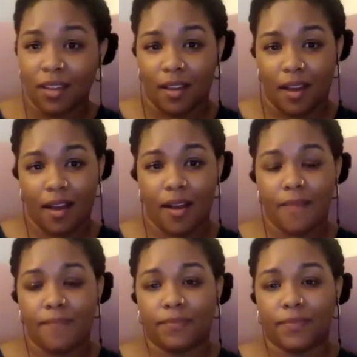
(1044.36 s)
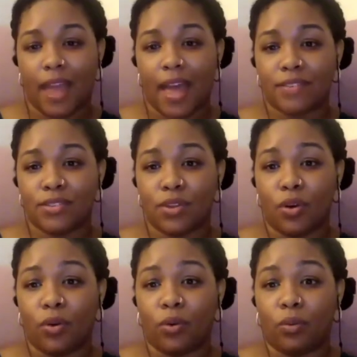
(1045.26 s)
Mm-hmm. Um, and
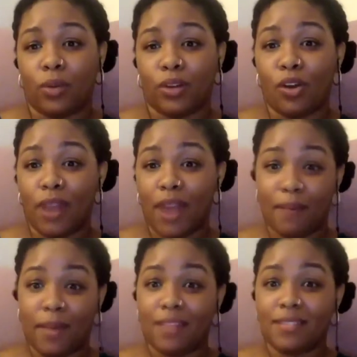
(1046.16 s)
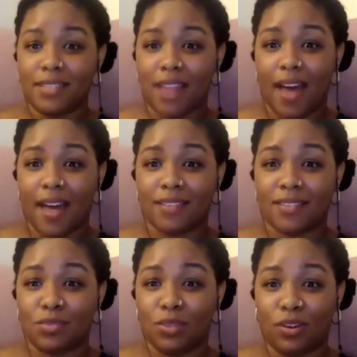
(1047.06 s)
so when COVID happened and
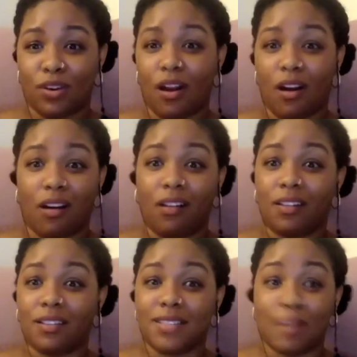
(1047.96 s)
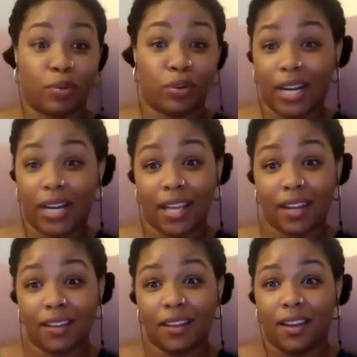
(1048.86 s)
we were all
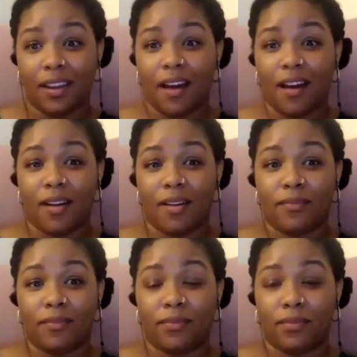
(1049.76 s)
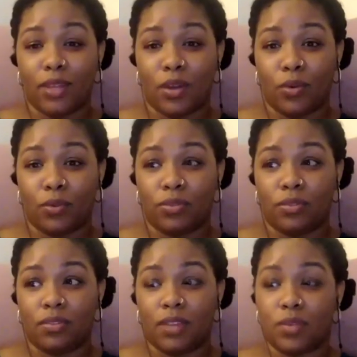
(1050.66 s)
separated, um, you know,
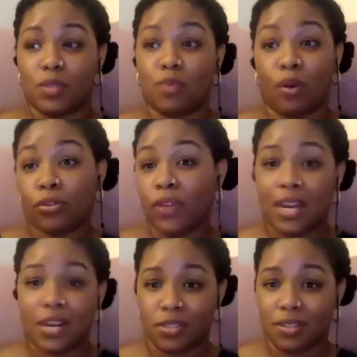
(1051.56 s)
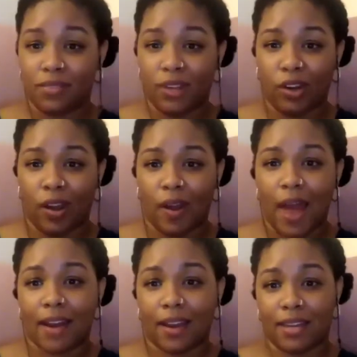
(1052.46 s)
there was both an interest in figuring out
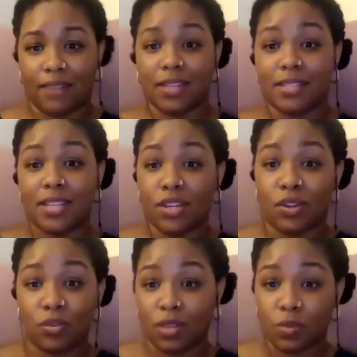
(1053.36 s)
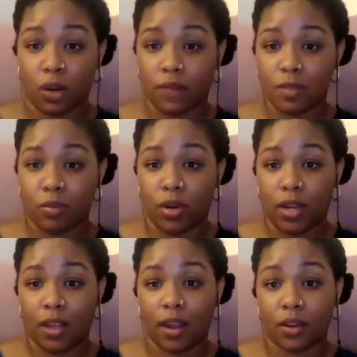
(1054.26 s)
how to kind of continue this work of
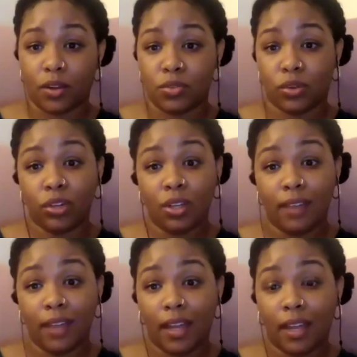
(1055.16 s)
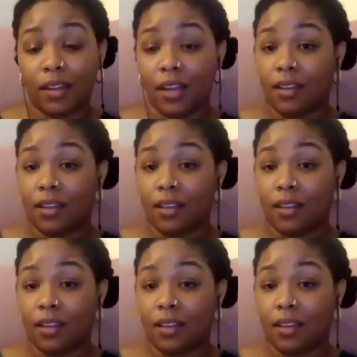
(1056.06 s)
supporting young adults who are grieving.